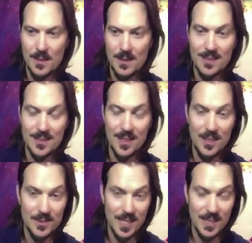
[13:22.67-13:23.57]
Not
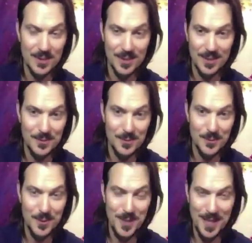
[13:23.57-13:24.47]
tons, actually. It
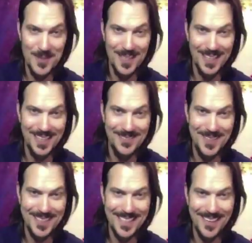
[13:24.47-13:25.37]
weren't that many,
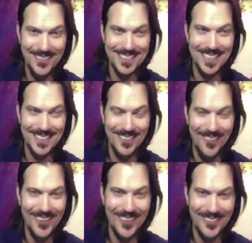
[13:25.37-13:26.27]
but that was
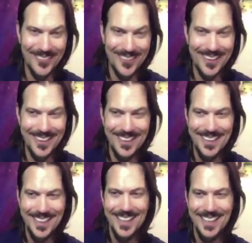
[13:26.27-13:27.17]
all there were
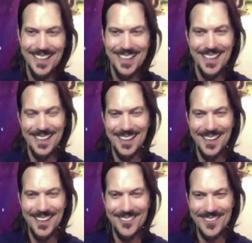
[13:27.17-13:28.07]

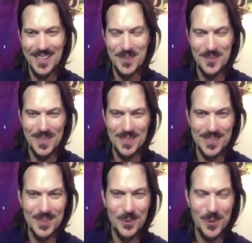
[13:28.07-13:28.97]
at the beach
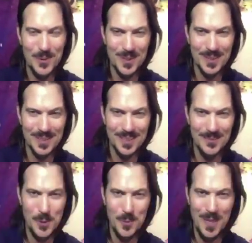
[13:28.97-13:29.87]
until we
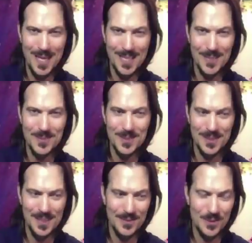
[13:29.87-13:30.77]
were packing up to
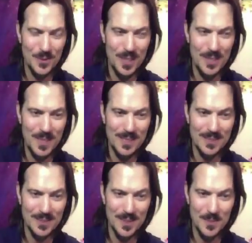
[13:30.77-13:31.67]
leave. So we had
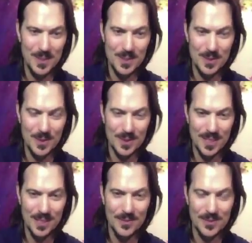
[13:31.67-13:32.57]
basically the beach to
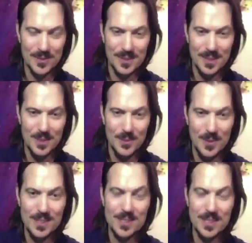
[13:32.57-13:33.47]
ourselves. We
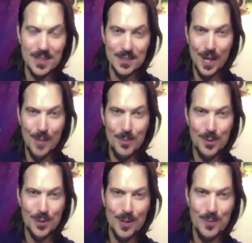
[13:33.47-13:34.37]
did see this
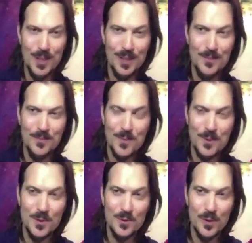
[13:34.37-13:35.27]
couple come in. It
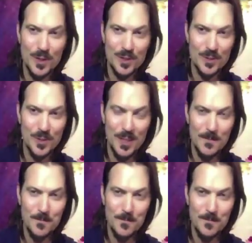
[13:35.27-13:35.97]
was really sweet.